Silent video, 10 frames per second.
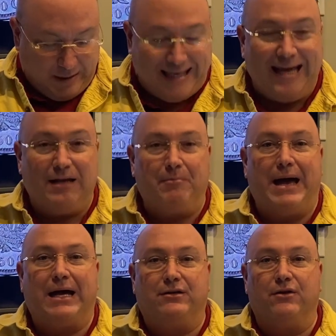But getting
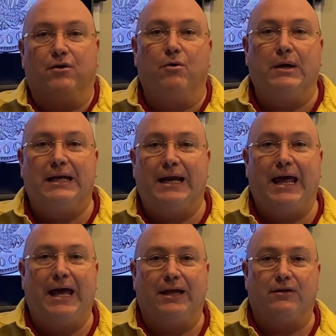back to the coin at
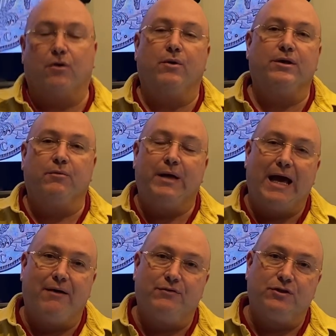hand, the coin that we
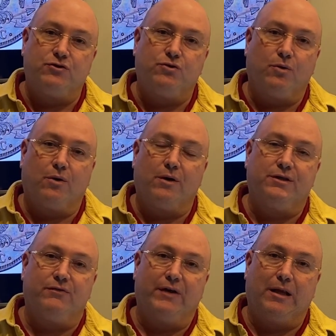have in the store,
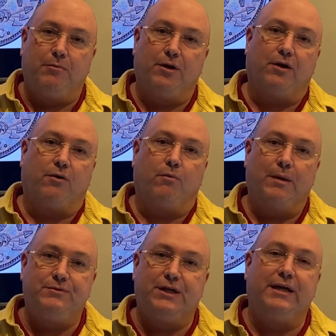it's available on our
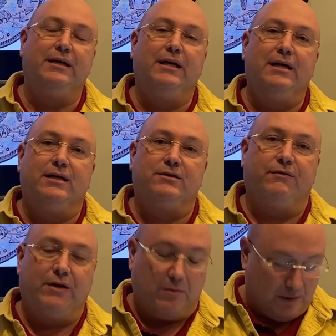website, it's
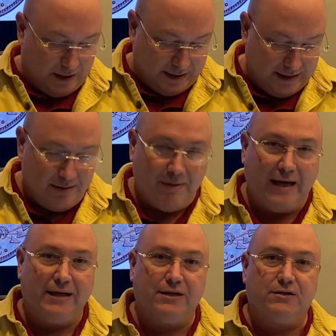available on
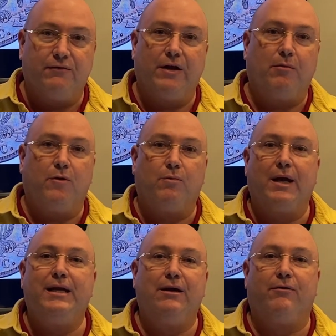eBay, and it's available
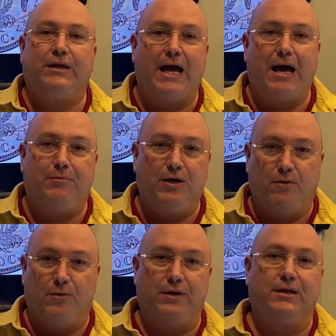right here at the Happy
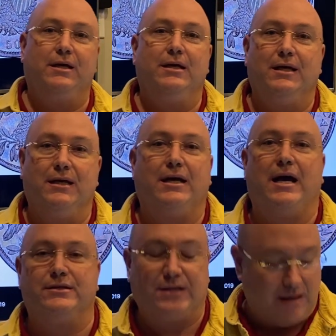Coin in
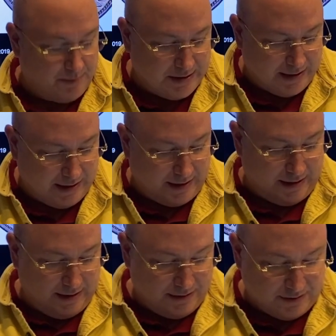Cos Cob,
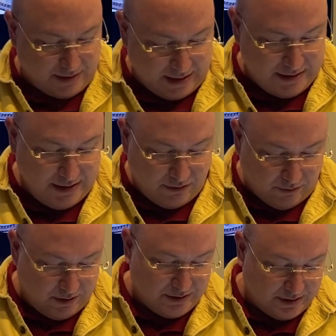Connecticut. It's a
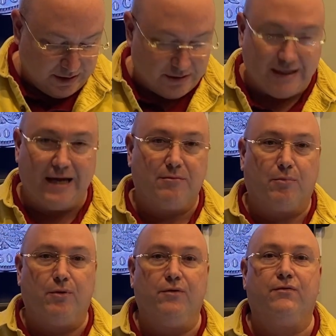1936
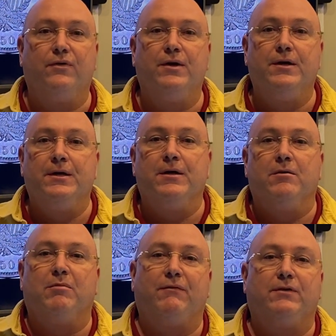satin-proof
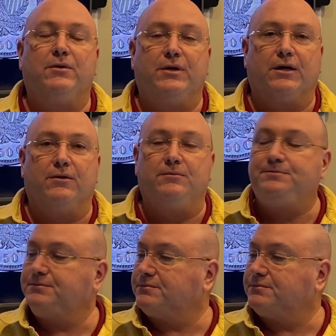buffalo nickel.